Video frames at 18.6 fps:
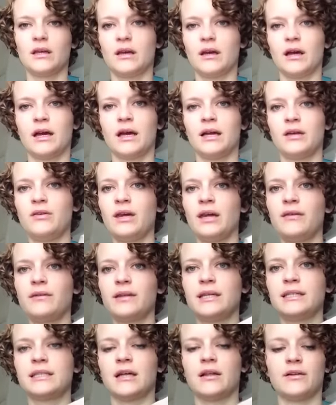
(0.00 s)
you can't
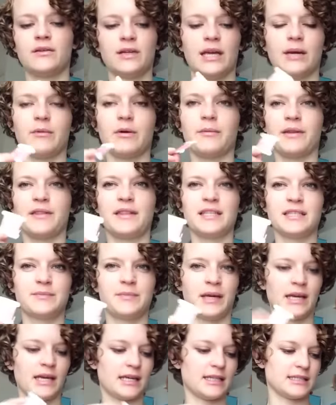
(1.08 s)
really tell on camera, but this
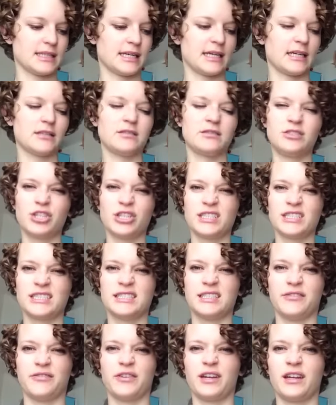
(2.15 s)
pink is like just
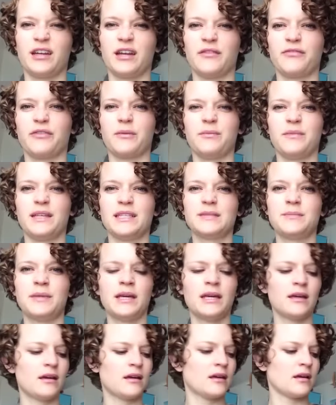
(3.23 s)
different enough from this
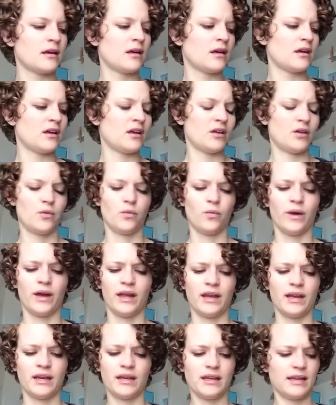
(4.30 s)
pink
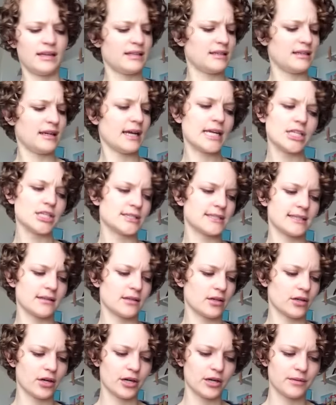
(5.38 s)
when it just didn't
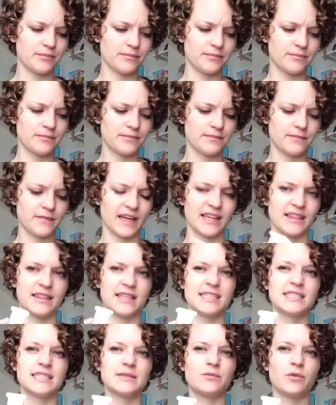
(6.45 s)
look good. Like
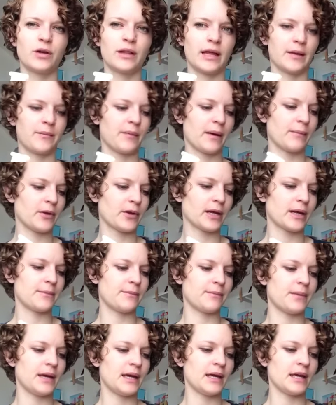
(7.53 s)
this is more like
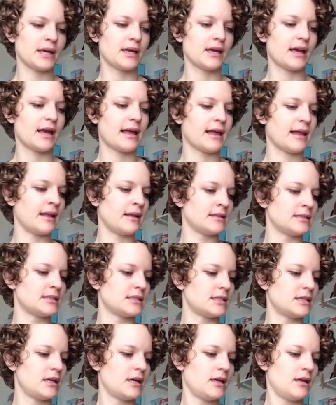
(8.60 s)
bubblegum pink, and
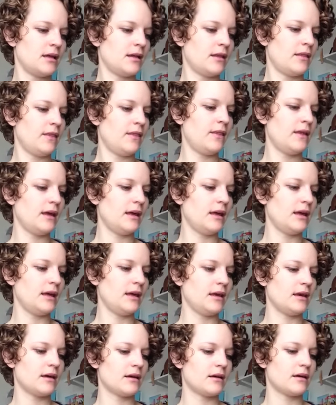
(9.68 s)

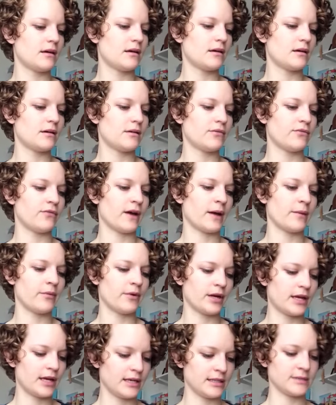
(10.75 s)
the
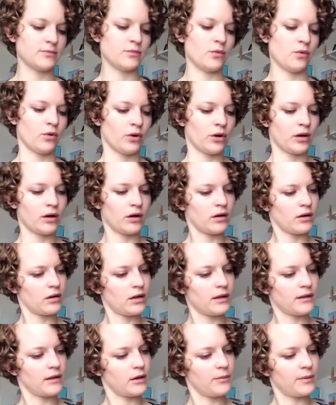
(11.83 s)
fabric is more
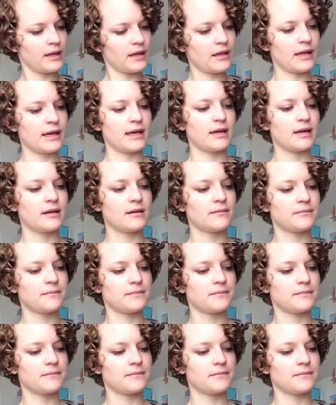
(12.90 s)
a little bit like